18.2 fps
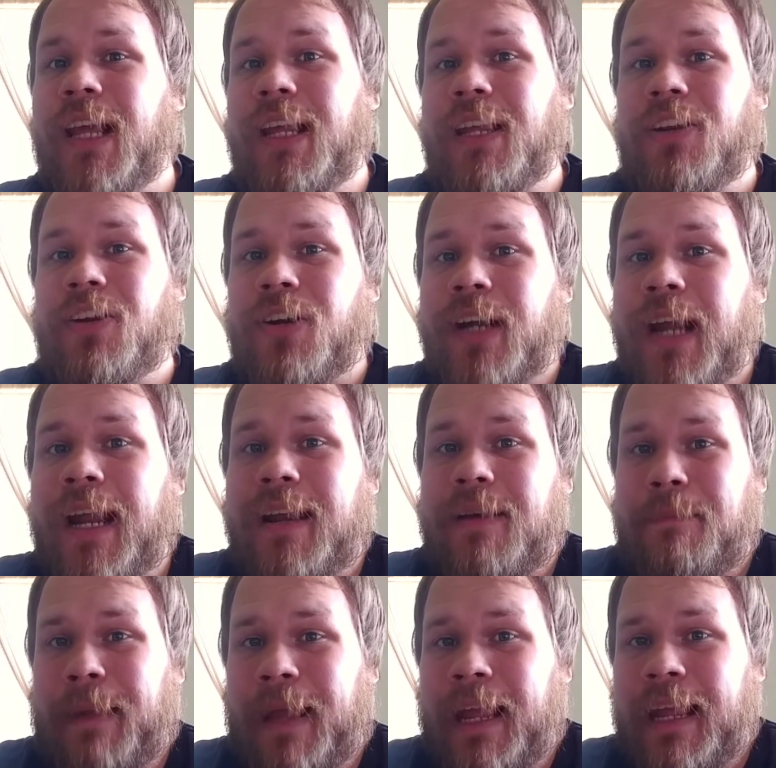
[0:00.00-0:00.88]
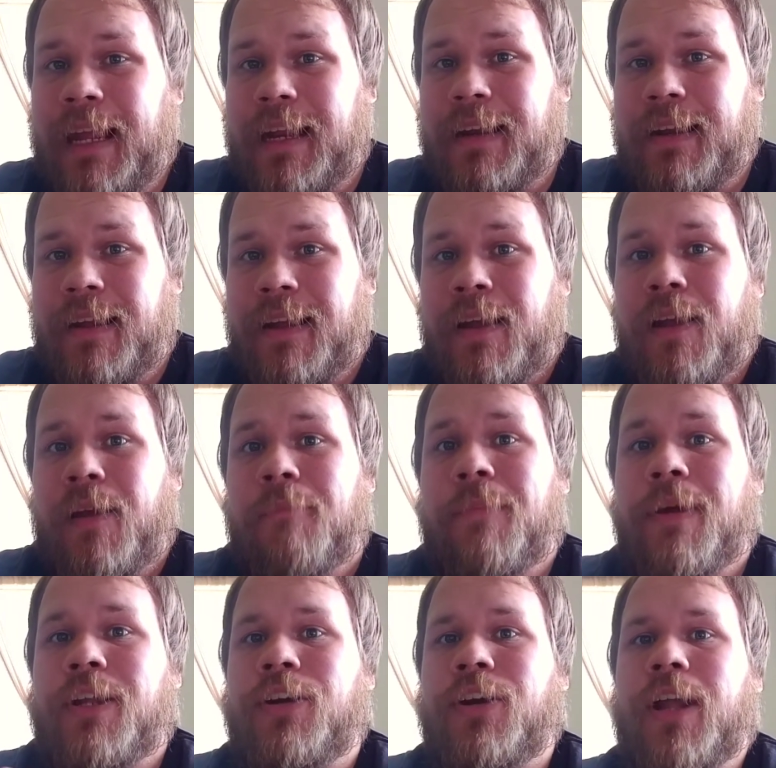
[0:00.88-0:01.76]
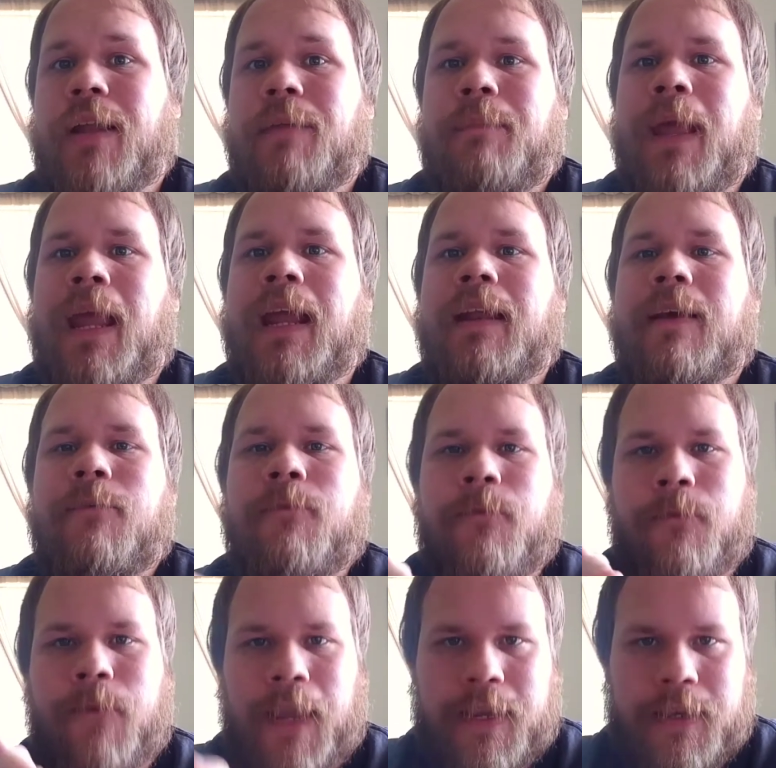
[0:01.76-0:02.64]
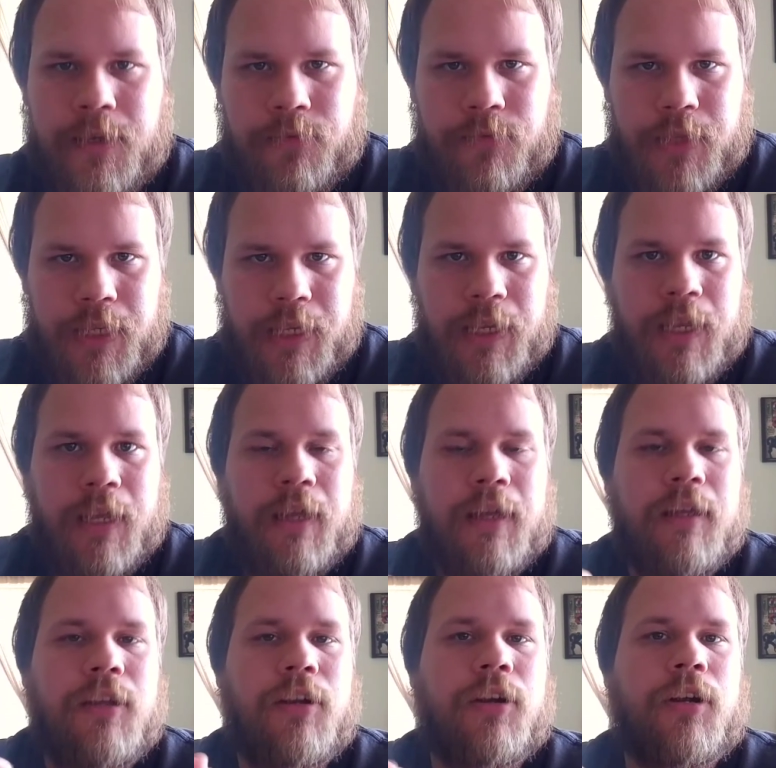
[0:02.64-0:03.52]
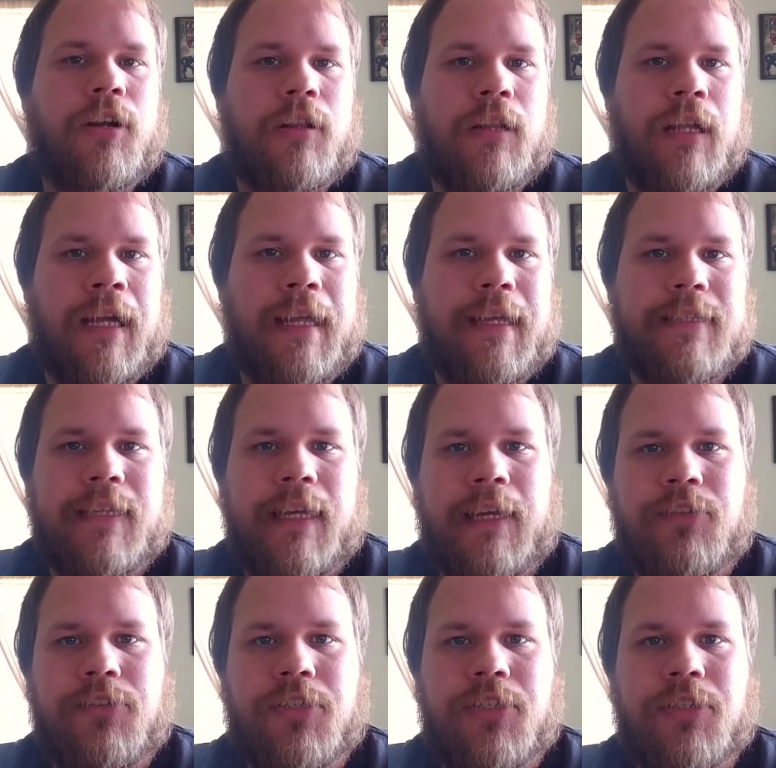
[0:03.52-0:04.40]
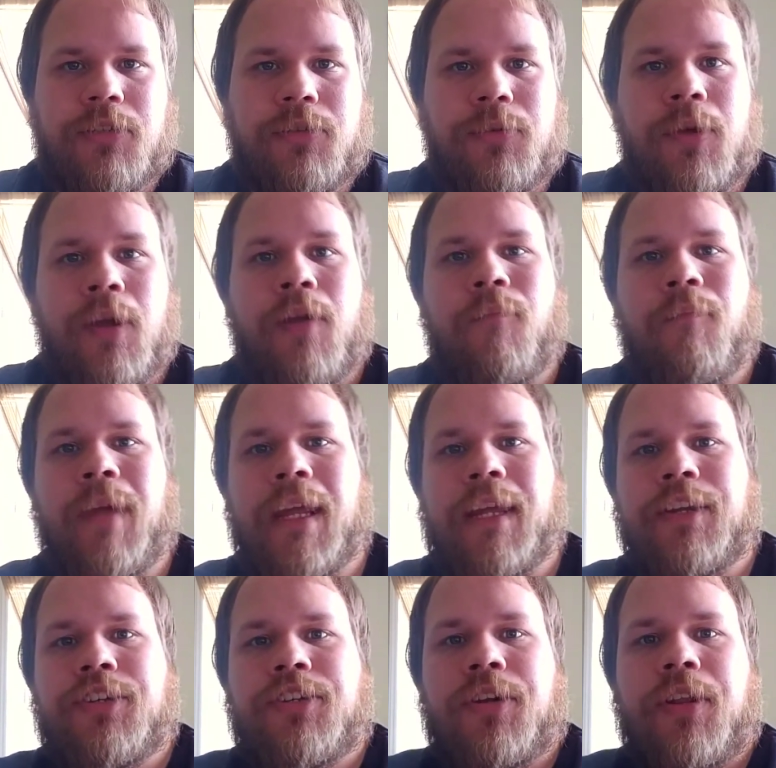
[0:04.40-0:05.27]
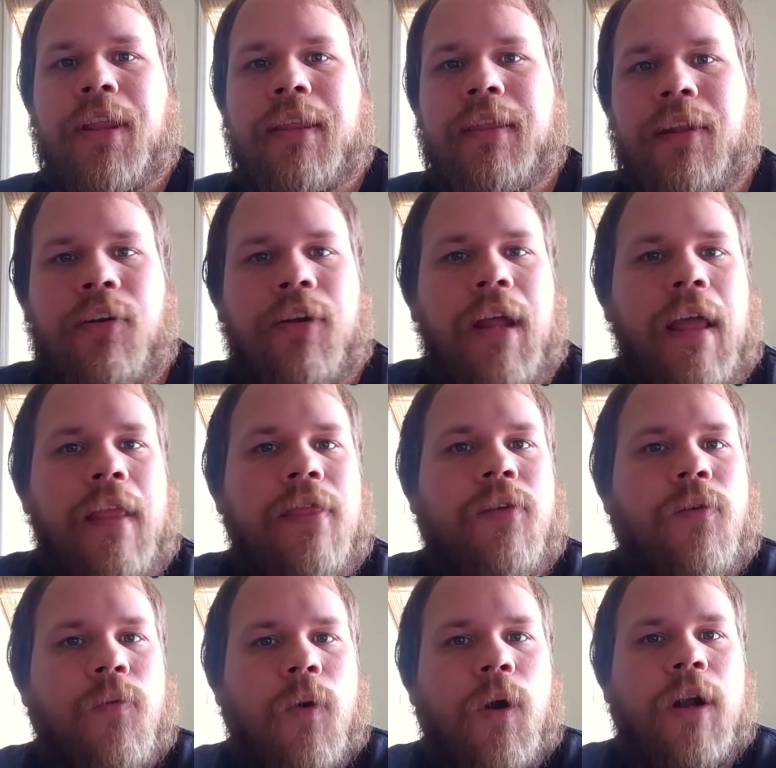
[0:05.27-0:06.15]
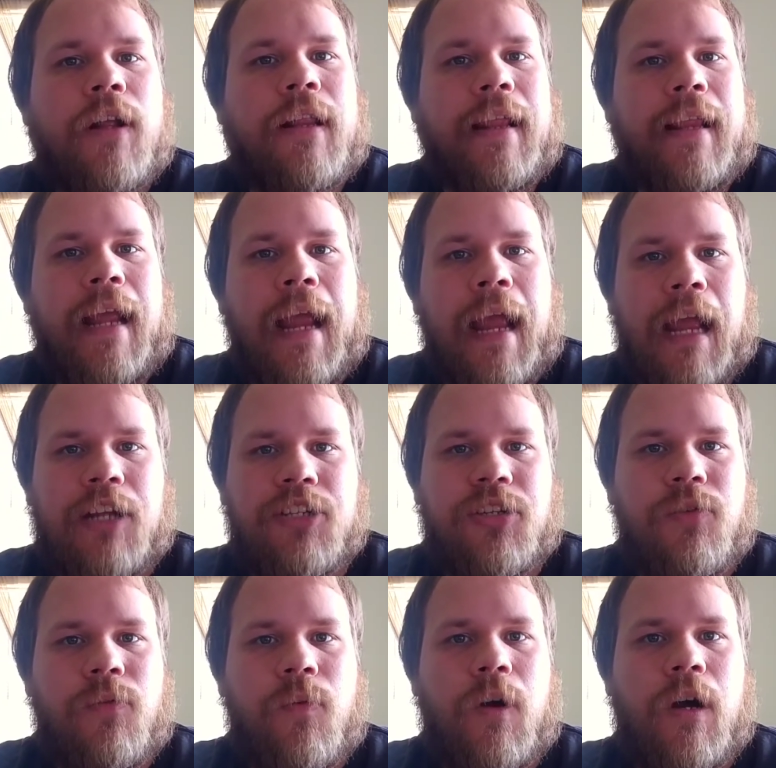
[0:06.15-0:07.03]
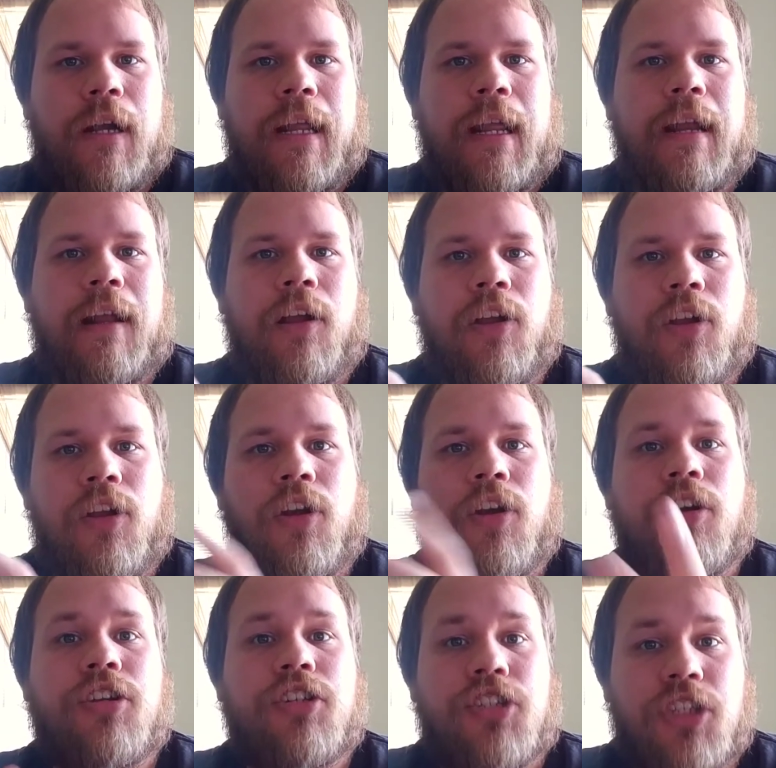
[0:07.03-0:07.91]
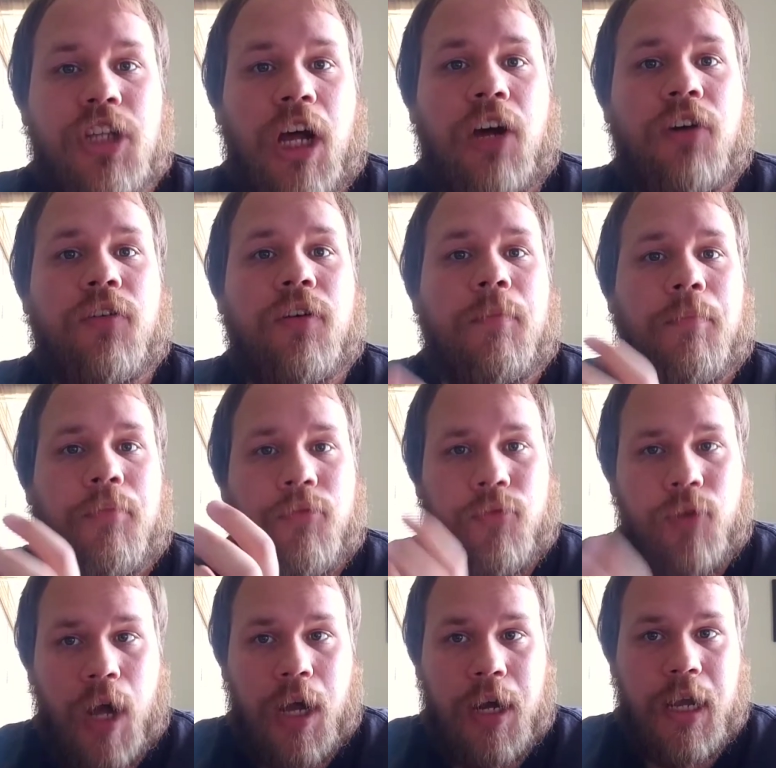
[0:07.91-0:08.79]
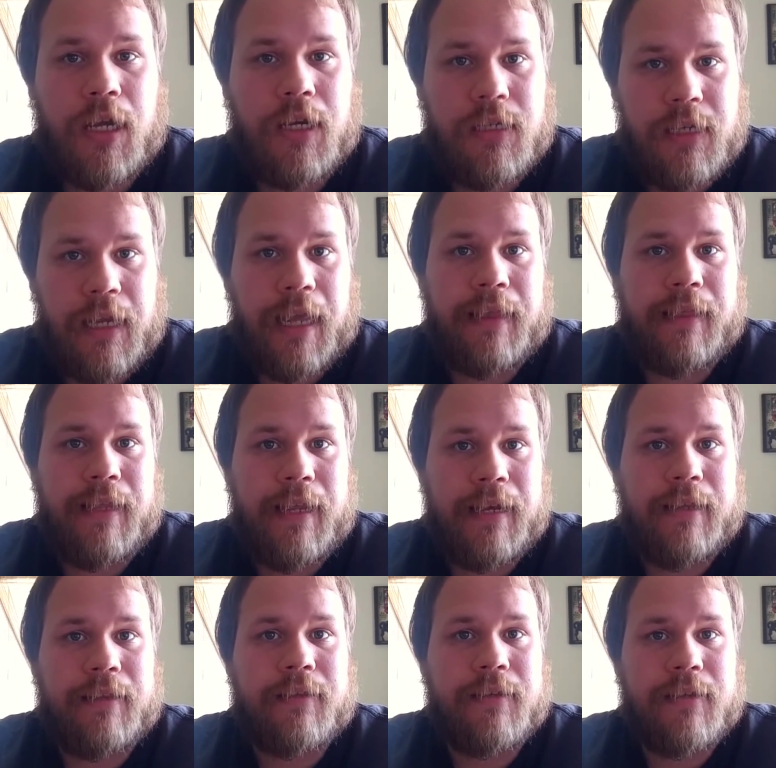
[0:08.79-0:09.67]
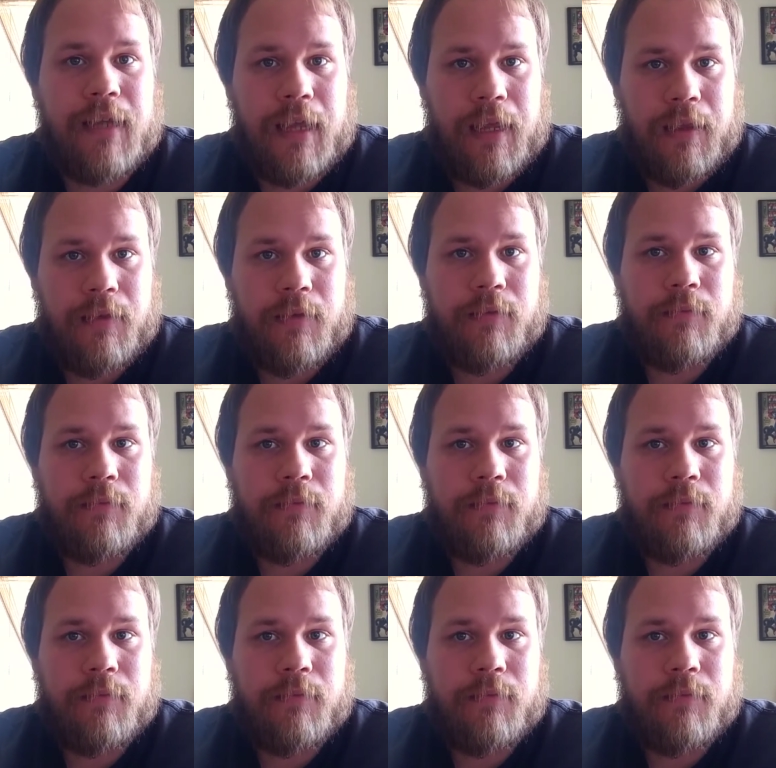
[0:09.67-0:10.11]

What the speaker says: that you're getting paid, but you're getting paid effectively. Your clients also making sure that they're getting the work that they actually want in a good, solid product at the end of the day.